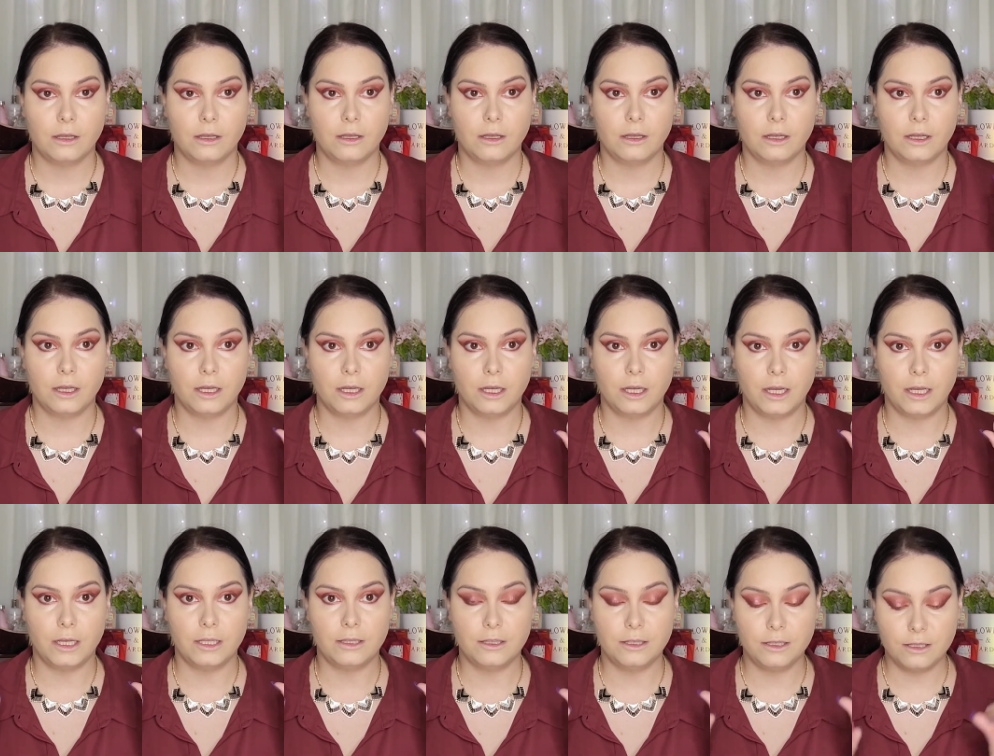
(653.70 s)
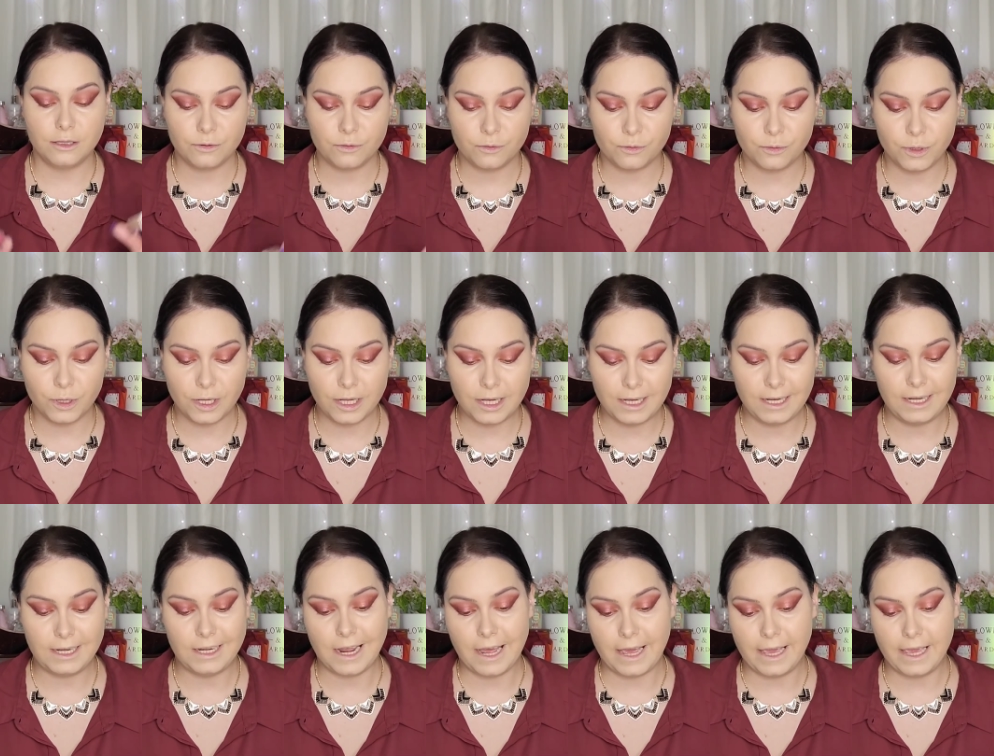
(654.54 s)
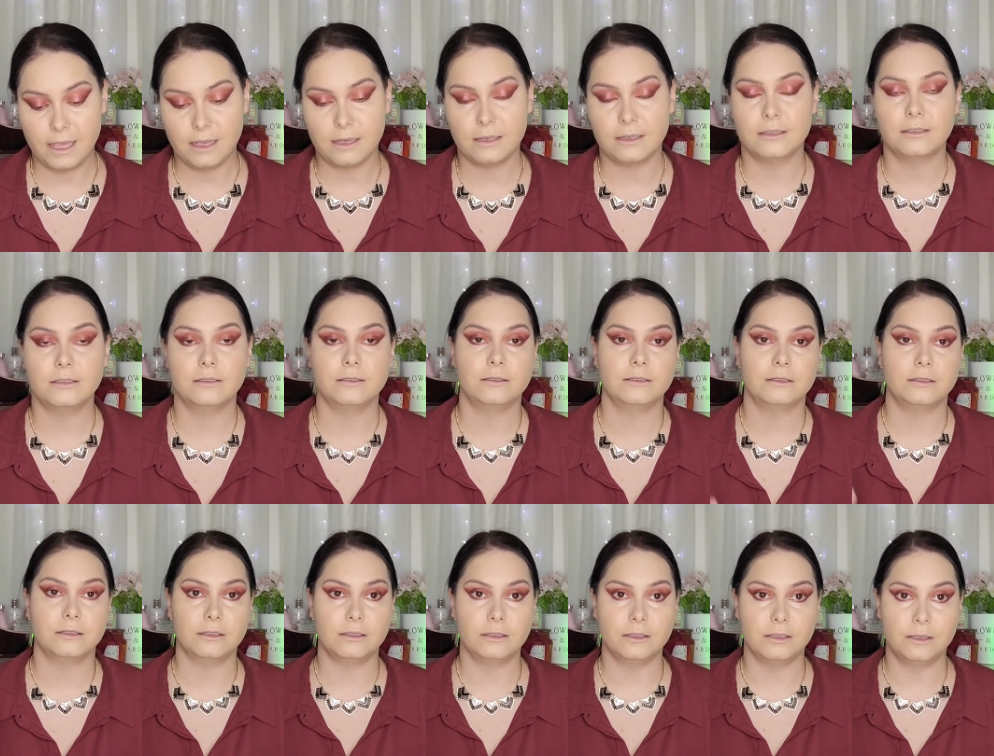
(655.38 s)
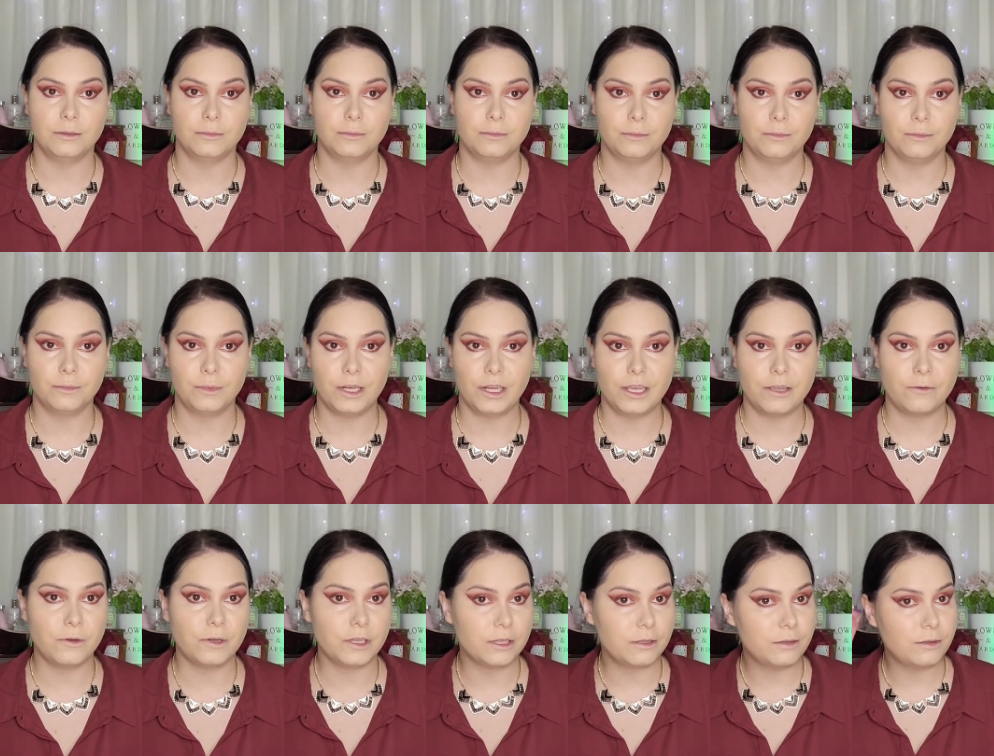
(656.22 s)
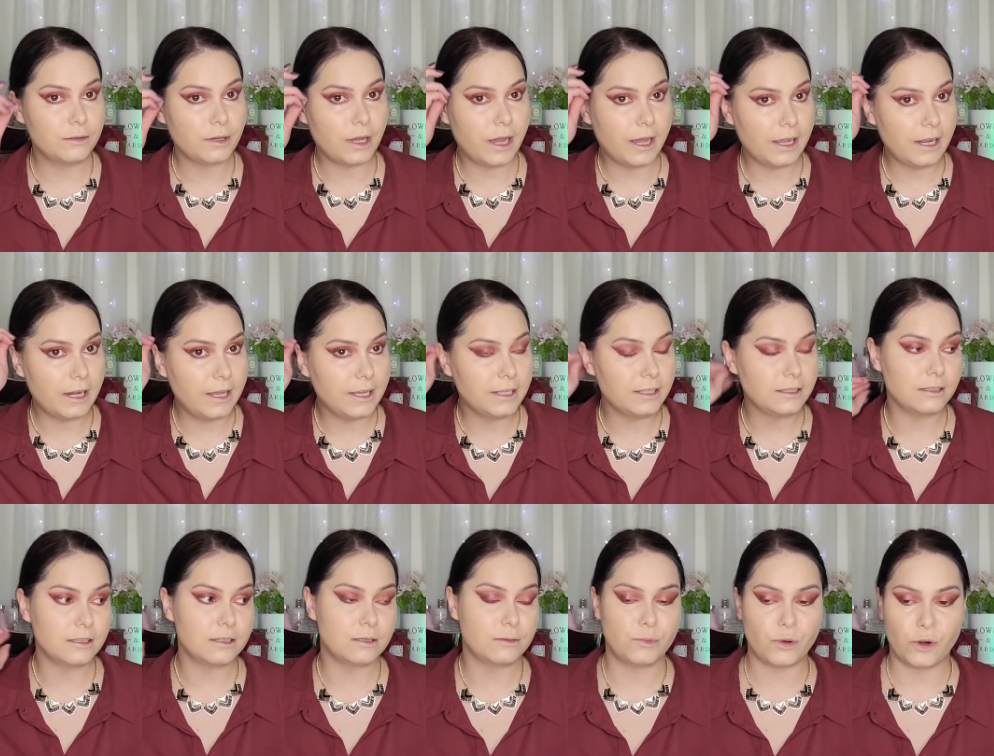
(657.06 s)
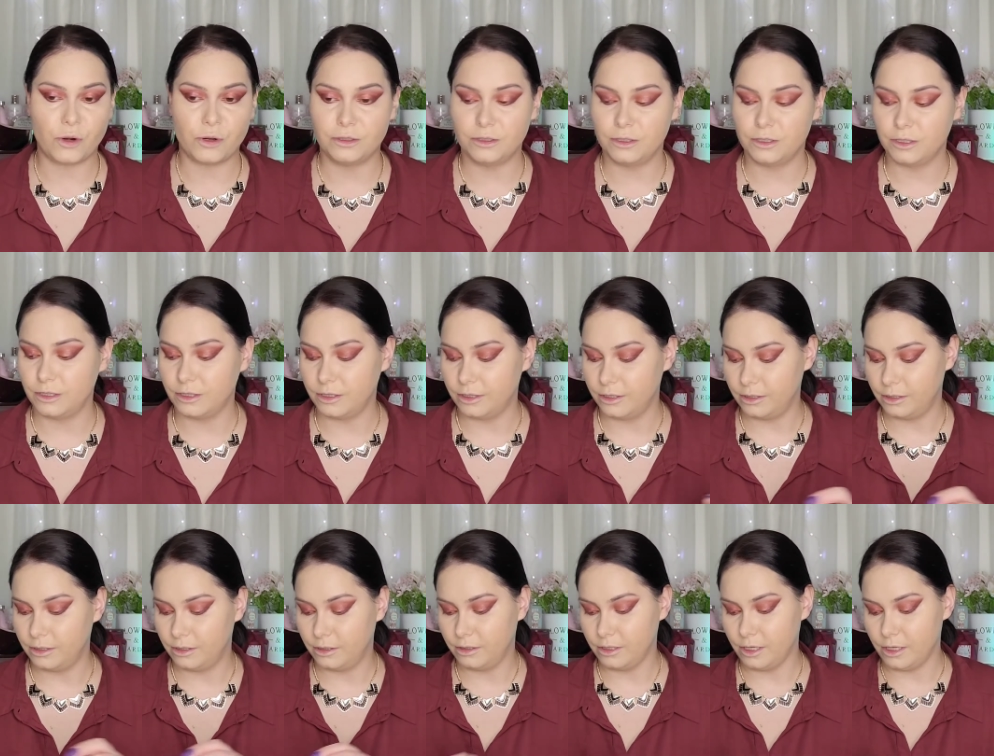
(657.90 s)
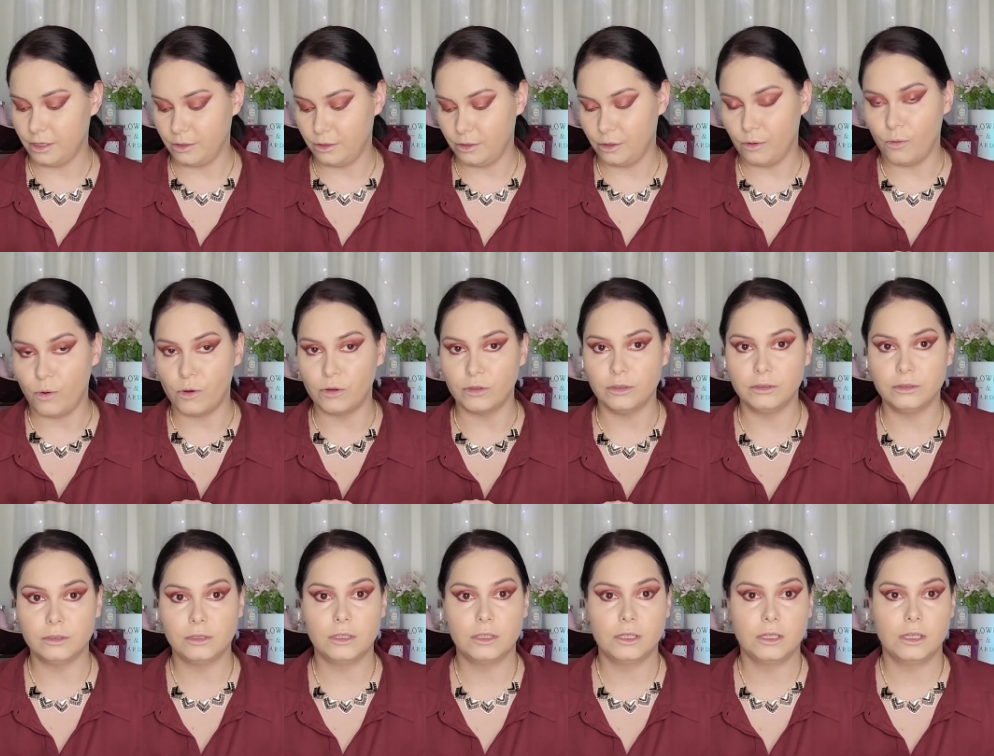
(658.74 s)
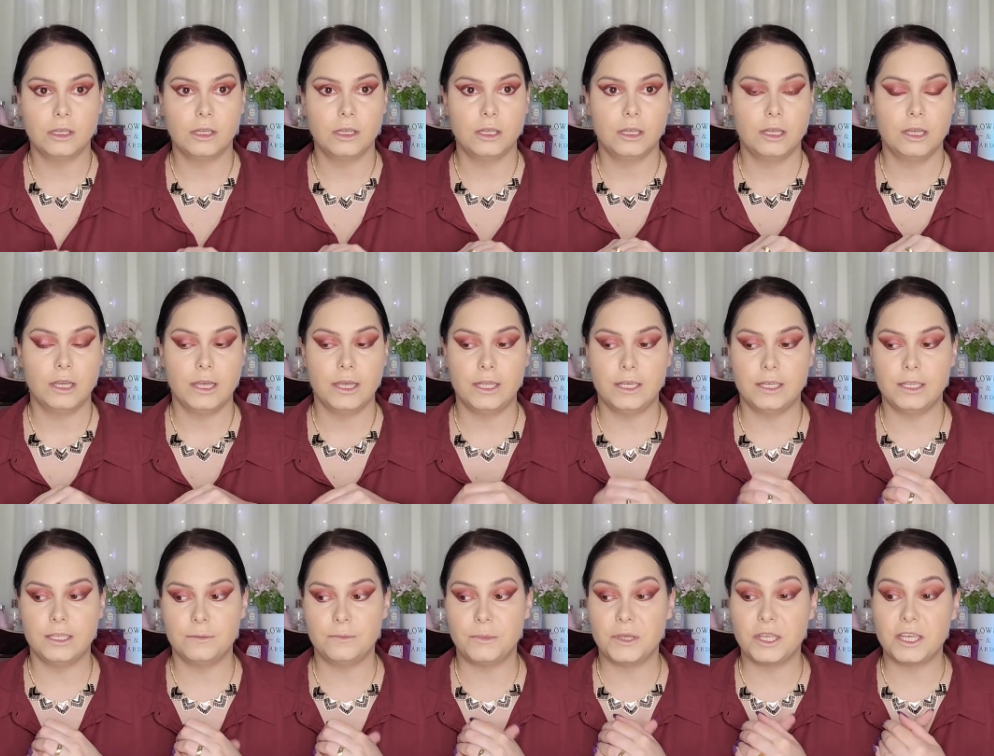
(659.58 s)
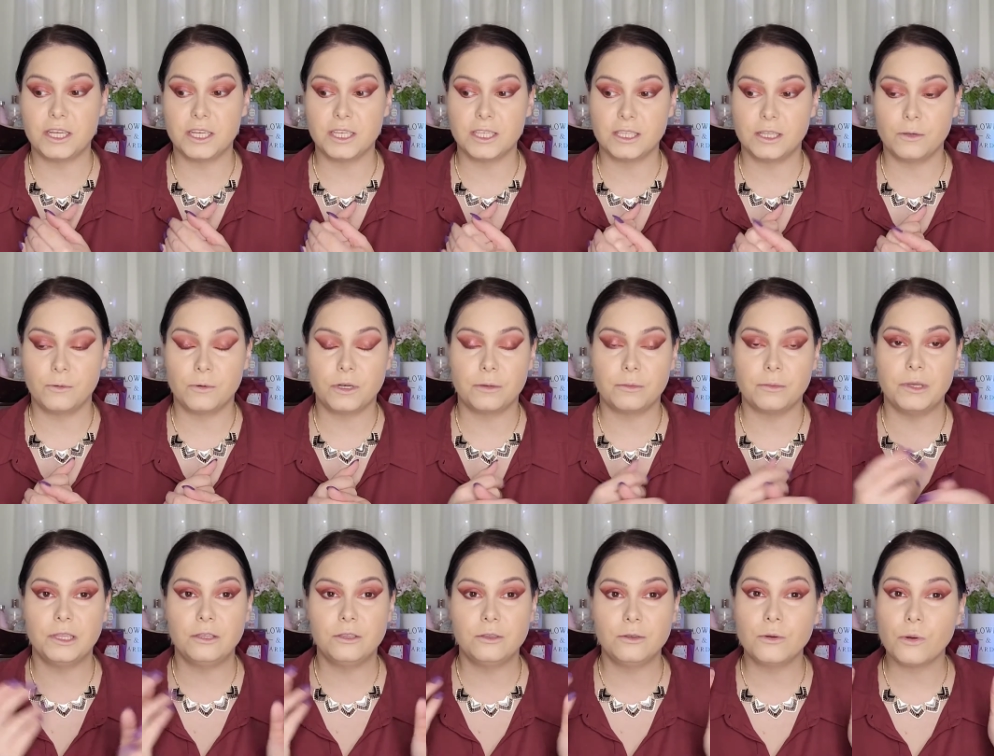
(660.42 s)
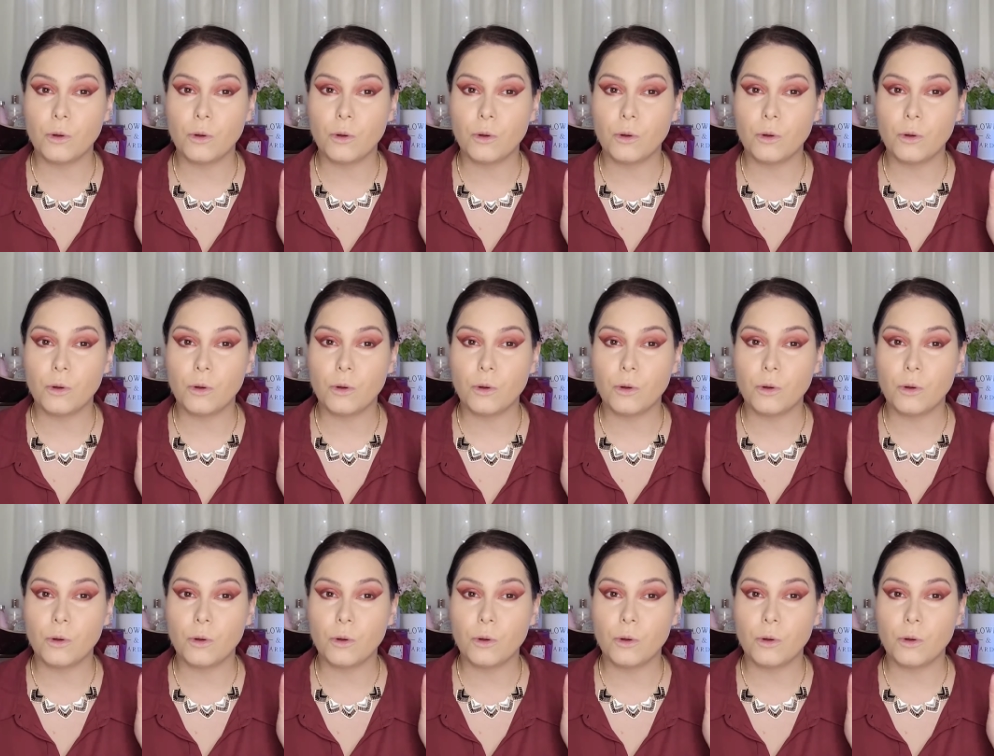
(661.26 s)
I didn't really like liquid highlighters, bronzers, and so on. And it's because they were a bit too